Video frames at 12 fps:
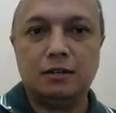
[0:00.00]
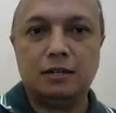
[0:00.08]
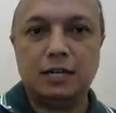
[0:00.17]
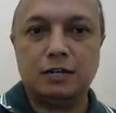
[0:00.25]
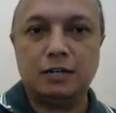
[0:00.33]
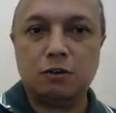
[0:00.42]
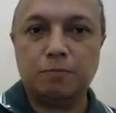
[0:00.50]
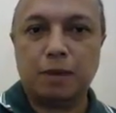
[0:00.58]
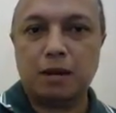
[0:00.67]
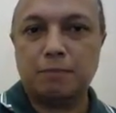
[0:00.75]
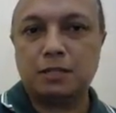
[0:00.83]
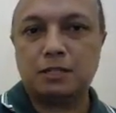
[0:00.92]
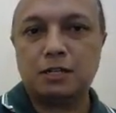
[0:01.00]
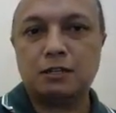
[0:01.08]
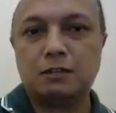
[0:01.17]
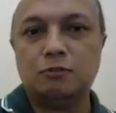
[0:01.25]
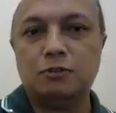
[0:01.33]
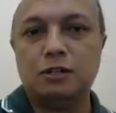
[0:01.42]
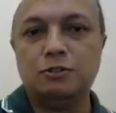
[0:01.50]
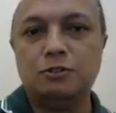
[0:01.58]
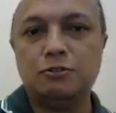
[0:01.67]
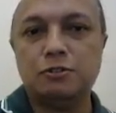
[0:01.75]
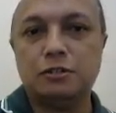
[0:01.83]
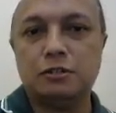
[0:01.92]
In non-parametric, you will
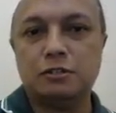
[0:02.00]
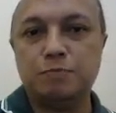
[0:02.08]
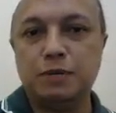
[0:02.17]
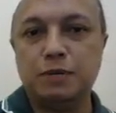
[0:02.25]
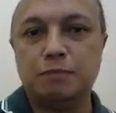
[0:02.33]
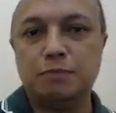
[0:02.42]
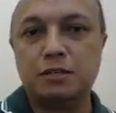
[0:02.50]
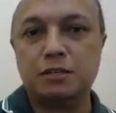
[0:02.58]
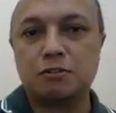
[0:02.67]
use a Spearman's